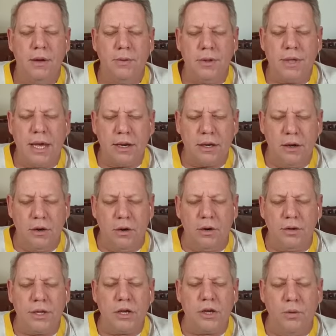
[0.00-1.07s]
We thank you,
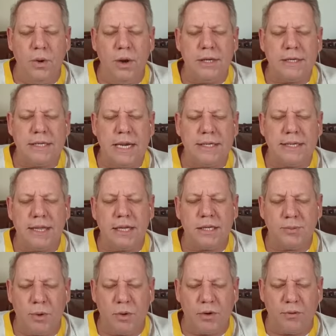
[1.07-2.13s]
Lord, that your word says that the
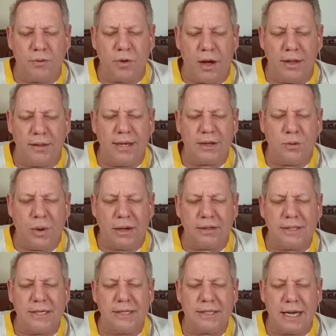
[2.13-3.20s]
Spirit of God that
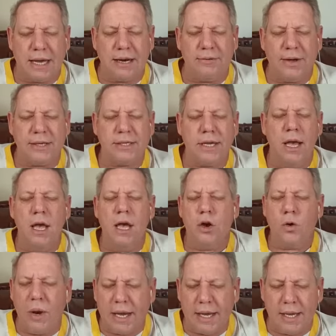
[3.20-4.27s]
dwells inside of us
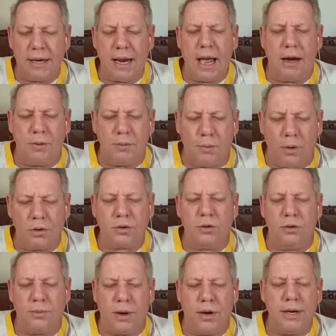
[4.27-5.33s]
quicken our
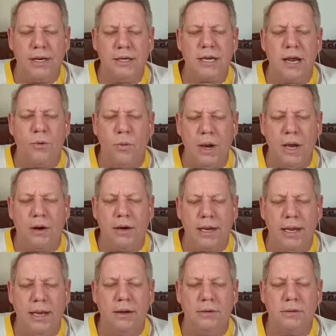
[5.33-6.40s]
mortal bodies and we are
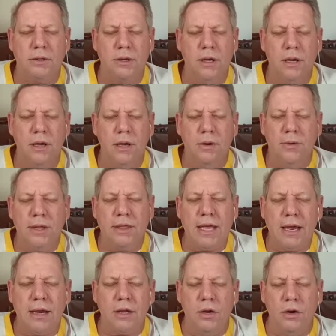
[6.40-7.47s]
healed. We
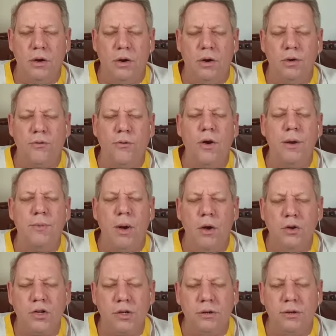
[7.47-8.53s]
thank you, Lord, for
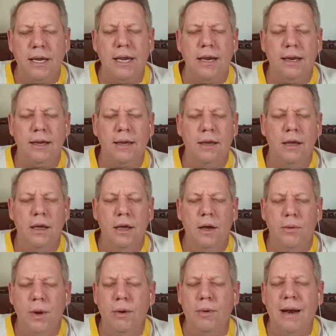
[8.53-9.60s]
emotional healing.
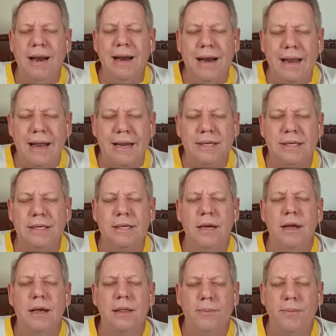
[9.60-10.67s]
We release
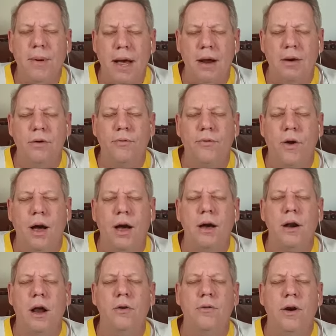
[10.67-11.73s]
the power of
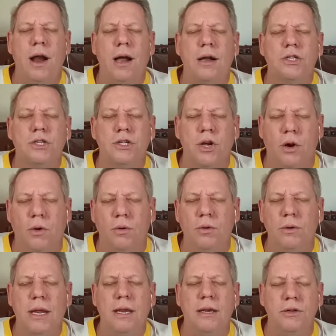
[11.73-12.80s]
God over our
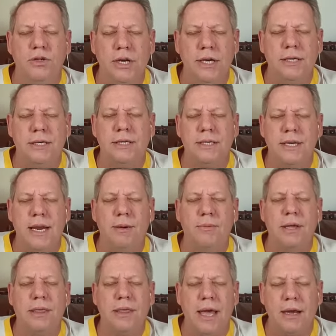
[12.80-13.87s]
soul in Jesus' name.
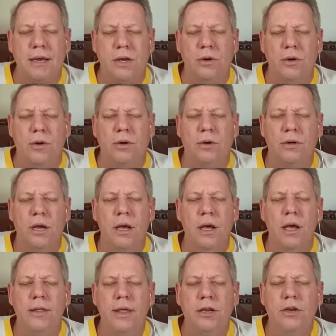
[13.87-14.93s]
We thank you, Lord,
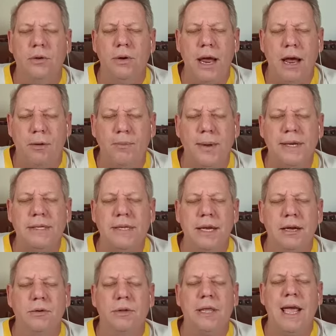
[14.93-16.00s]
that you will help us
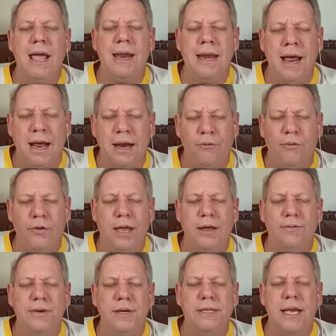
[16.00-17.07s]
deal with any
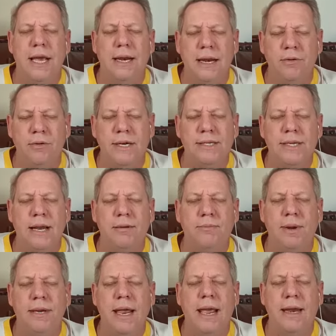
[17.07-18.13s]
unforgiveness, any
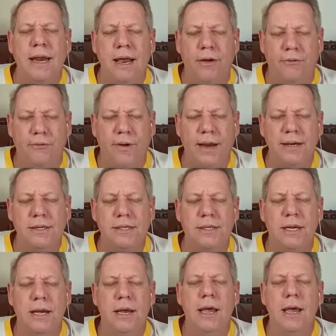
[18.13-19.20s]
resentment, any
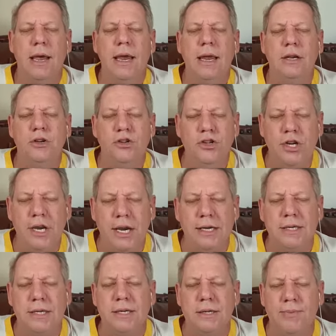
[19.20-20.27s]
offense in
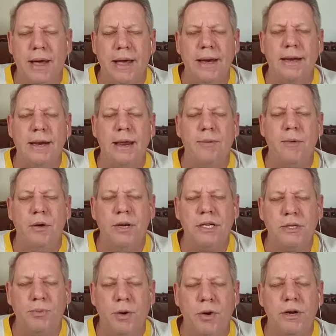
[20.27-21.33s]
Jesus' mighty name, Holy
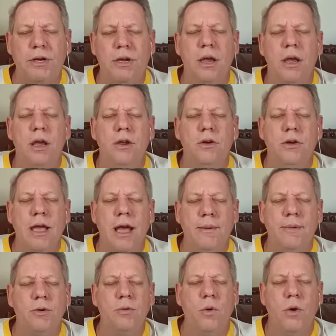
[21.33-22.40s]
Spirit, you
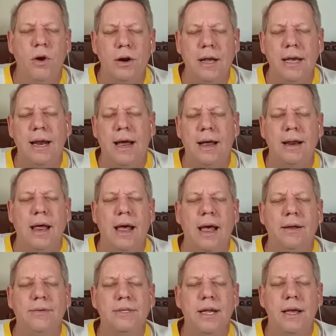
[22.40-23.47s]
come and work in our
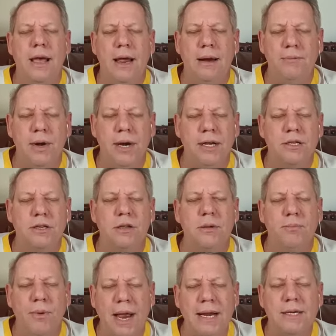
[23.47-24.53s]
lives and bring us to the
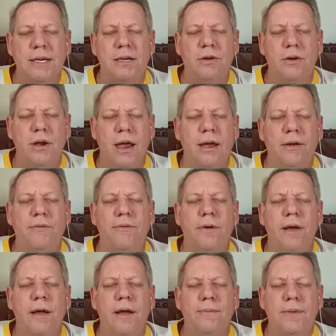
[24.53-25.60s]
place that you have
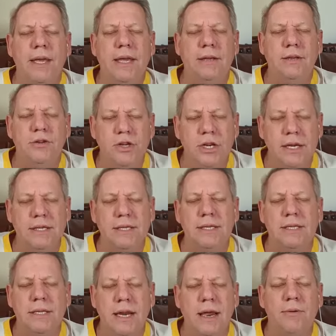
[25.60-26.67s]
in
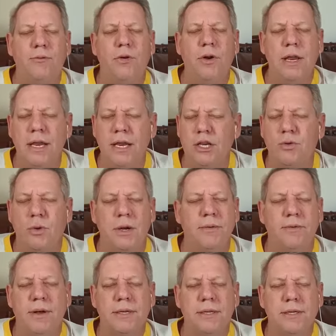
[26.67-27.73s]
Jesus' name for each one of
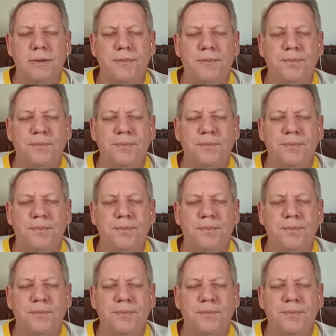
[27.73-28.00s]
us.